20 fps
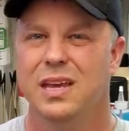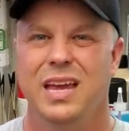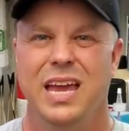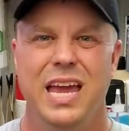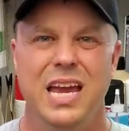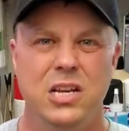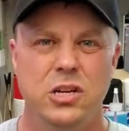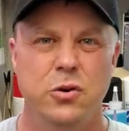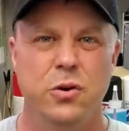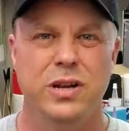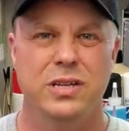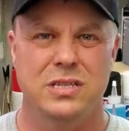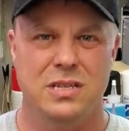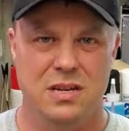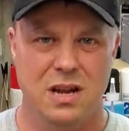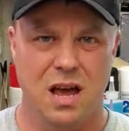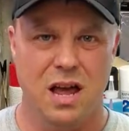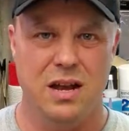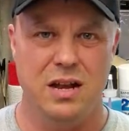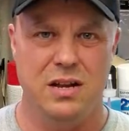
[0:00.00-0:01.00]
ignorance,
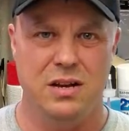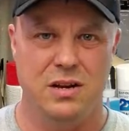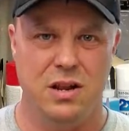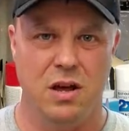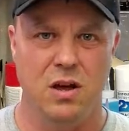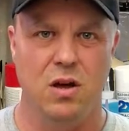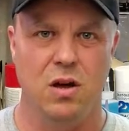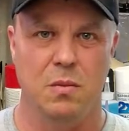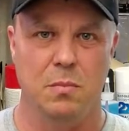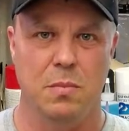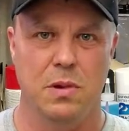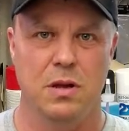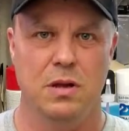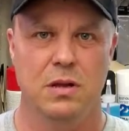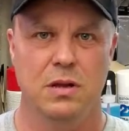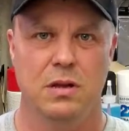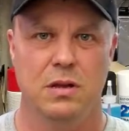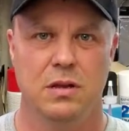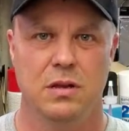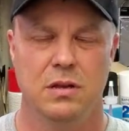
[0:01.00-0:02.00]
not dumb.
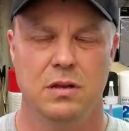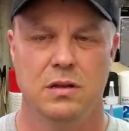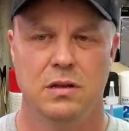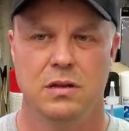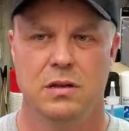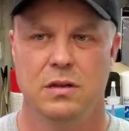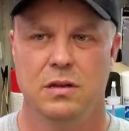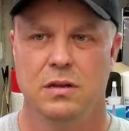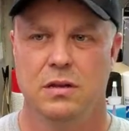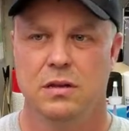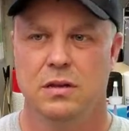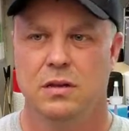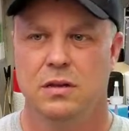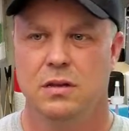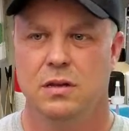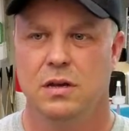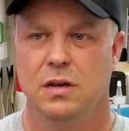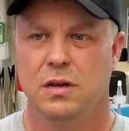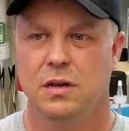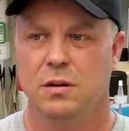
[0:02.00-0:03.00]

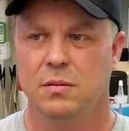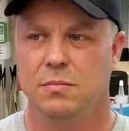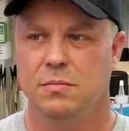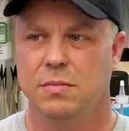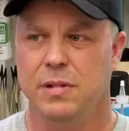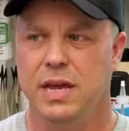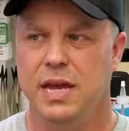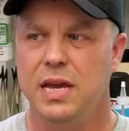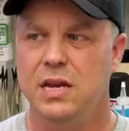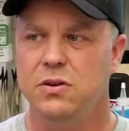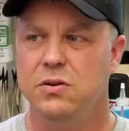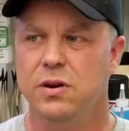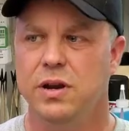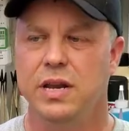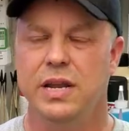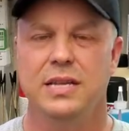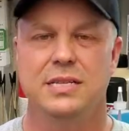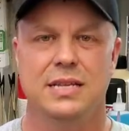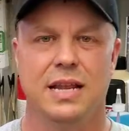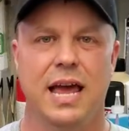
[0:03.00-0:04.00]

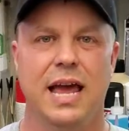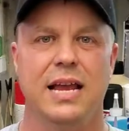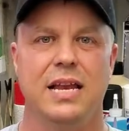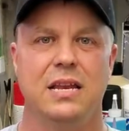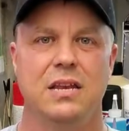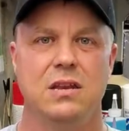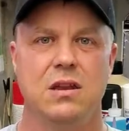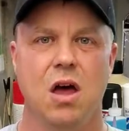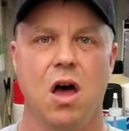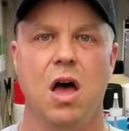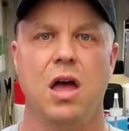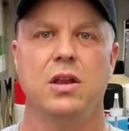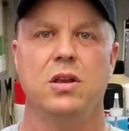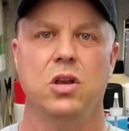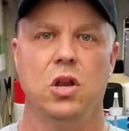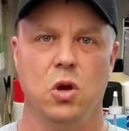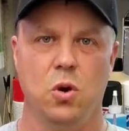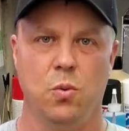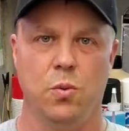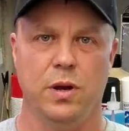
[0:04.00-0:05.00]
Ignorant is like not
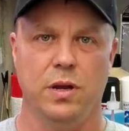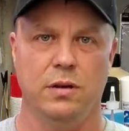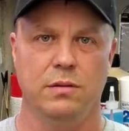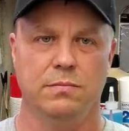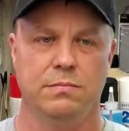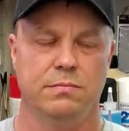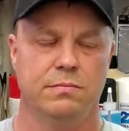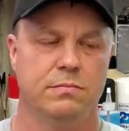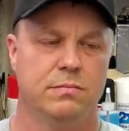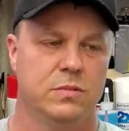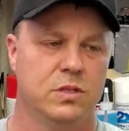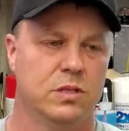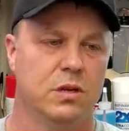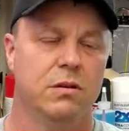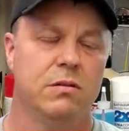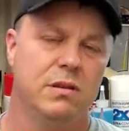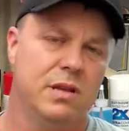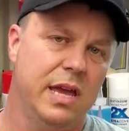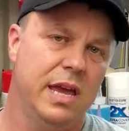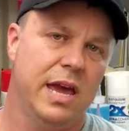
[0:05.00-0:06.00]
knowing.
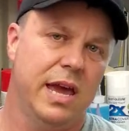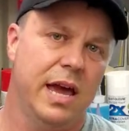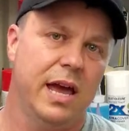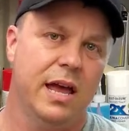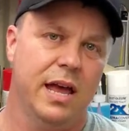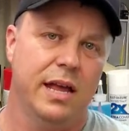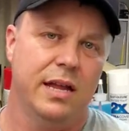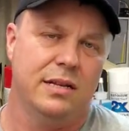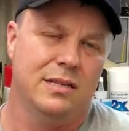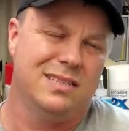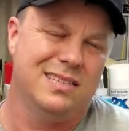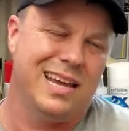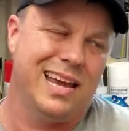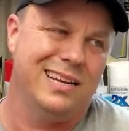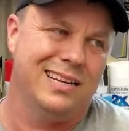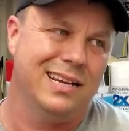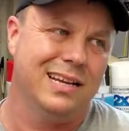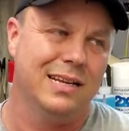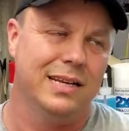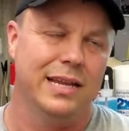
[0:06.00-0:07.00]
So yeah,
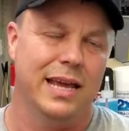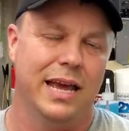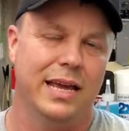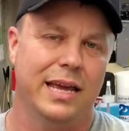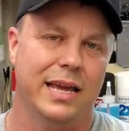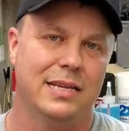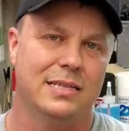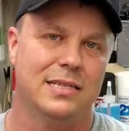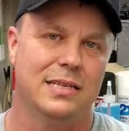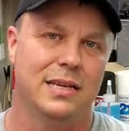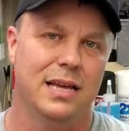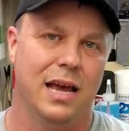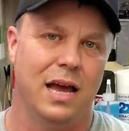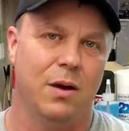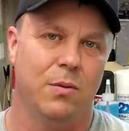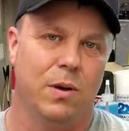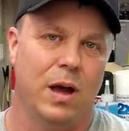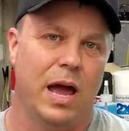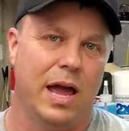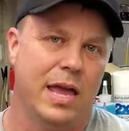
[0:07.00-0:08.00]
technically, I guess
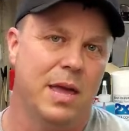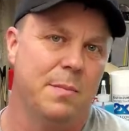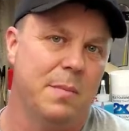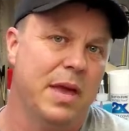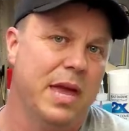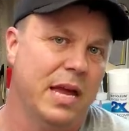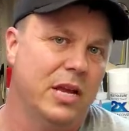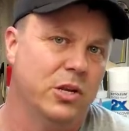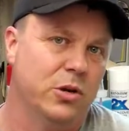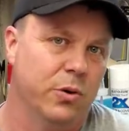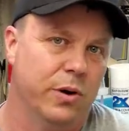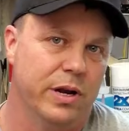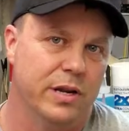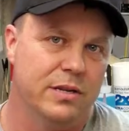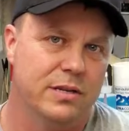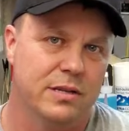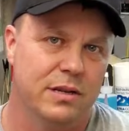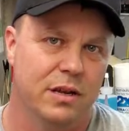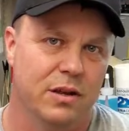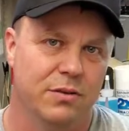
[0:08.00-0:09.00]
I am
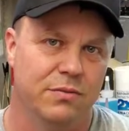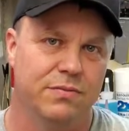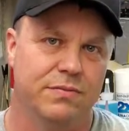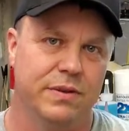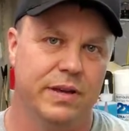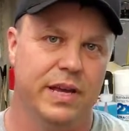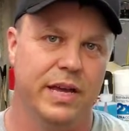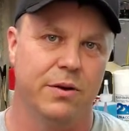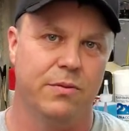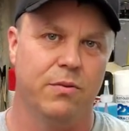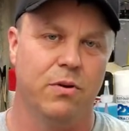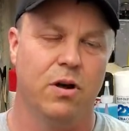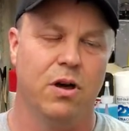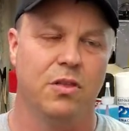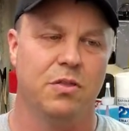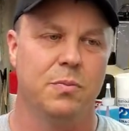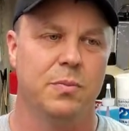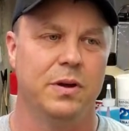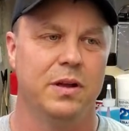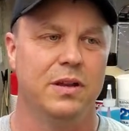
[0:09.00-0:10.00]
ignorant of Ed
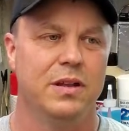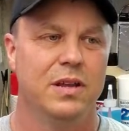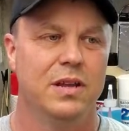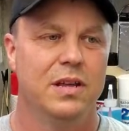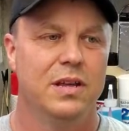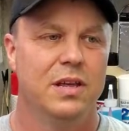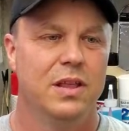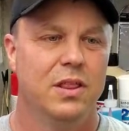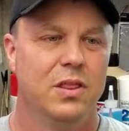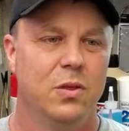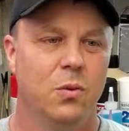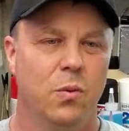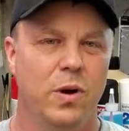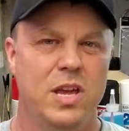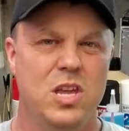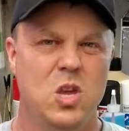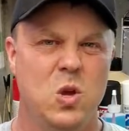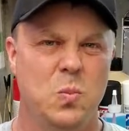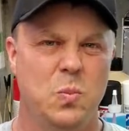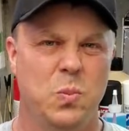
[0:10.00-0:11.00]
Roth. But the
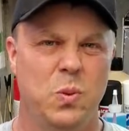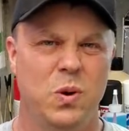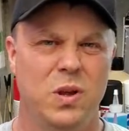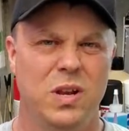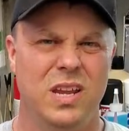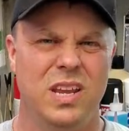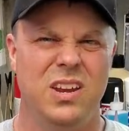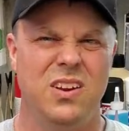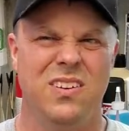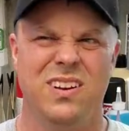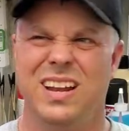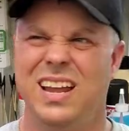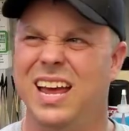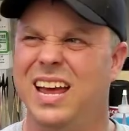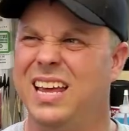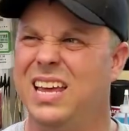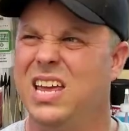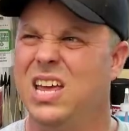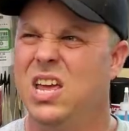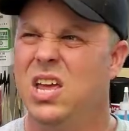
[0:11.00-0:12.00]
way you put it, you're
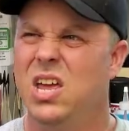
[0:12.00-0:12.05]
like,